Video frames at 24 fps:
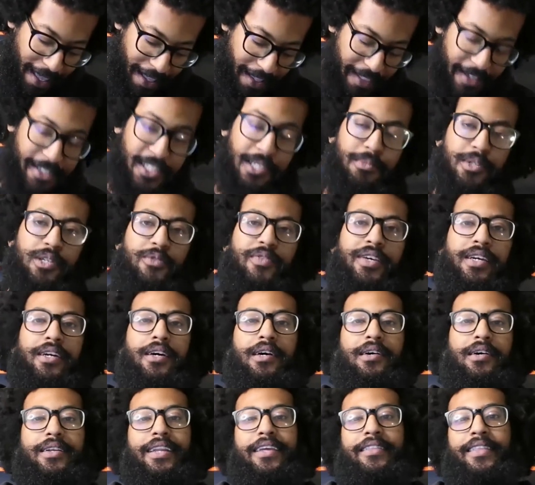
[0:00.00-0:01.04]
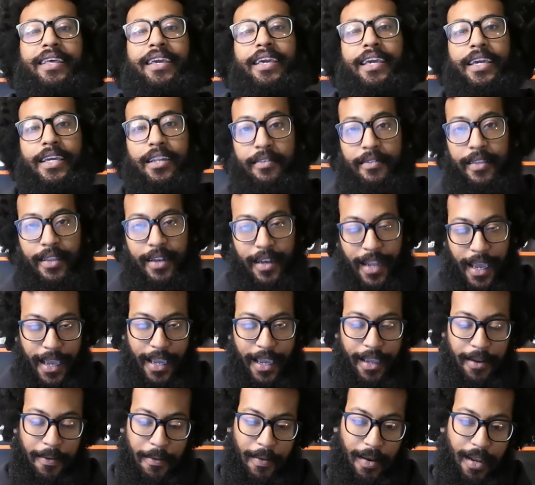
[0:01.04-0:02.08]
there's a movie called In the Heat of the
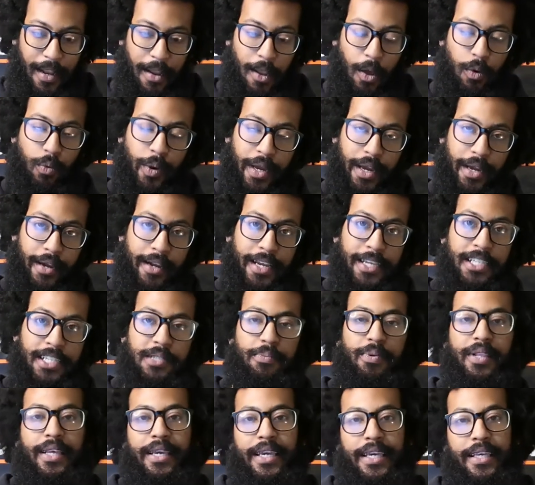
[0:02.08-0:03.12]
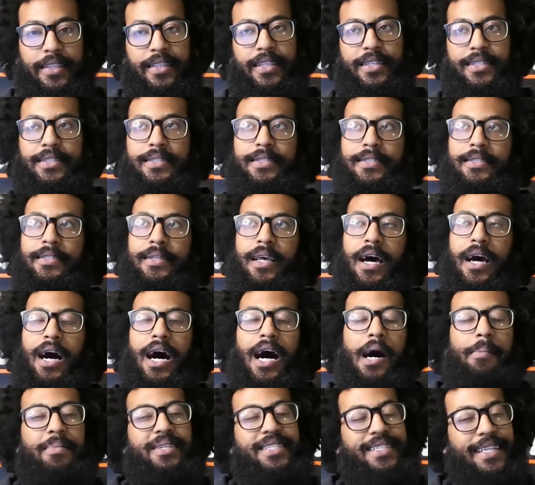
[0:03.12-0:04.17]
Night where he's playing this
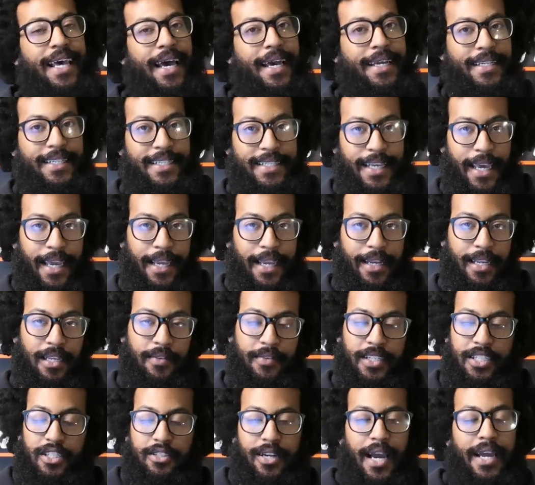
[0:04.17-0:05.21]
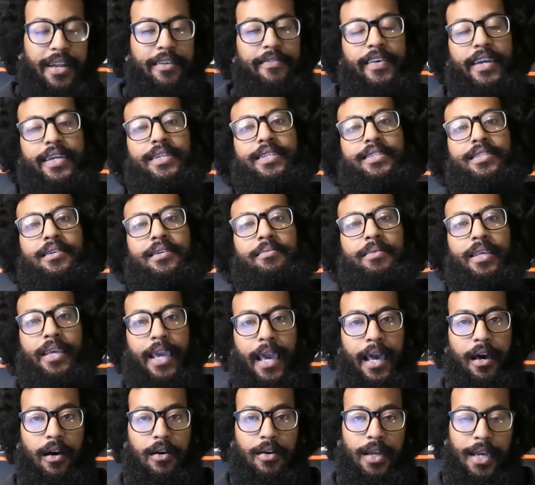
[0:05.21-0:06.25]
homicide detective. He's trying to figure something
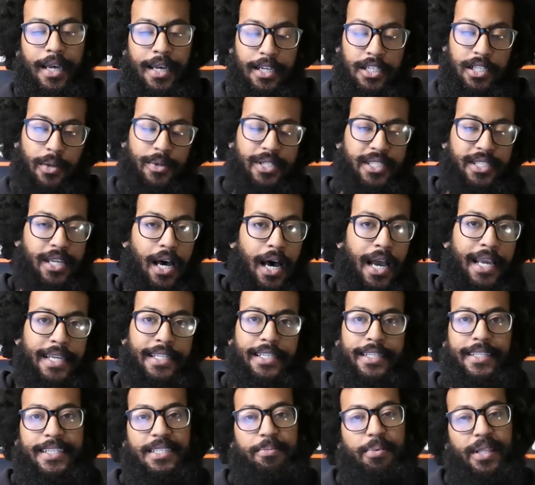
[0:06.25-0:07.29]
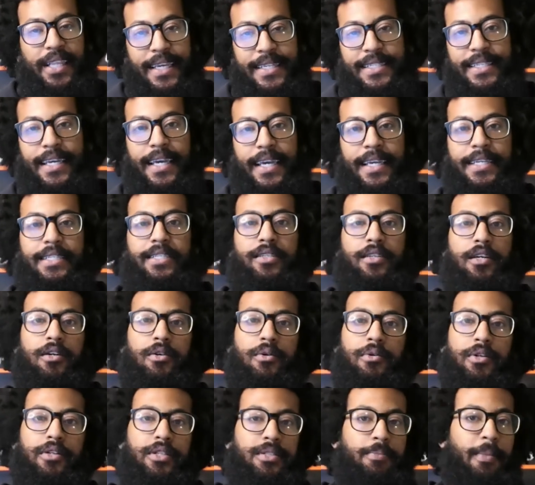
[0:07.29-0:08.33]
out. So he's talking to this plantation
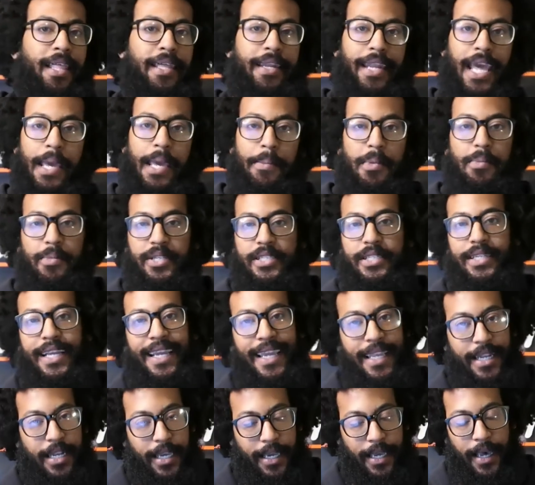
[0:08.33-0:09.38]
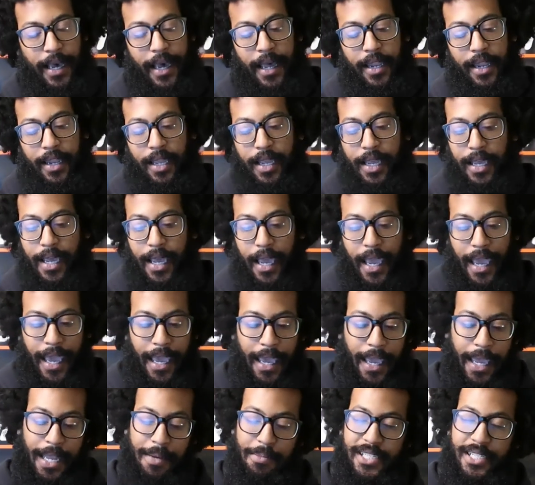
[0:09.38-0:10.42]
owner by the name of Mr. Endicott.
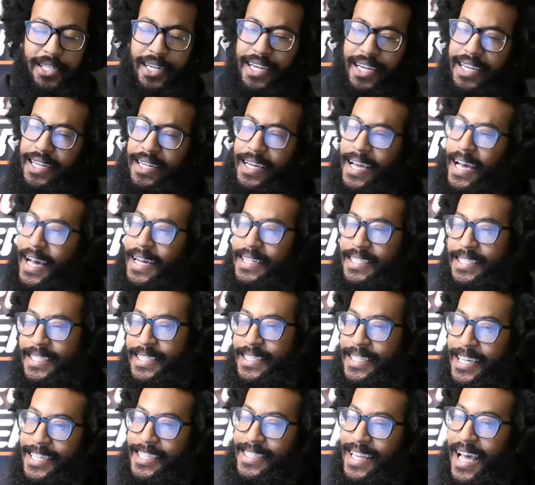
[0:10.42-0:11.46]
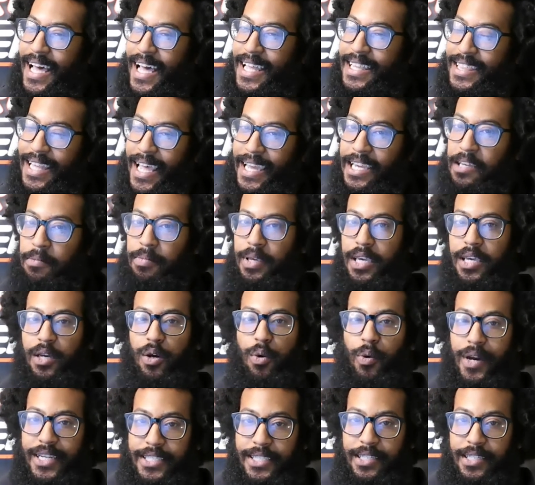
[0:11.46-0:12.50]
And Mr. Endicott just does not like being
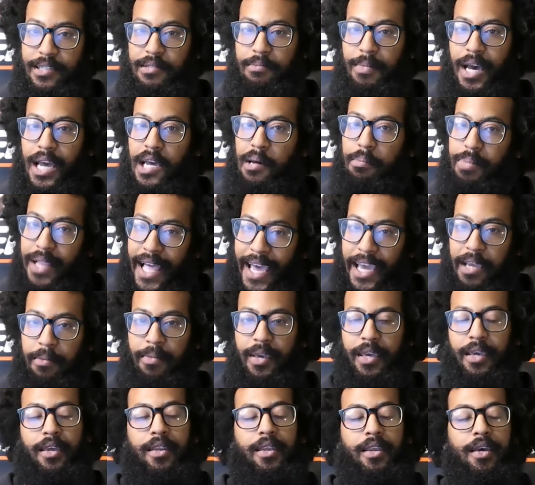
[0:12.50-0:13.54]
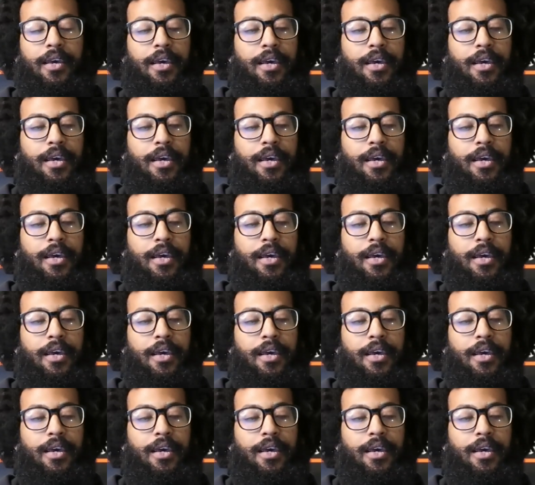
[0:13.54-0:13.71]
questioned by a black man.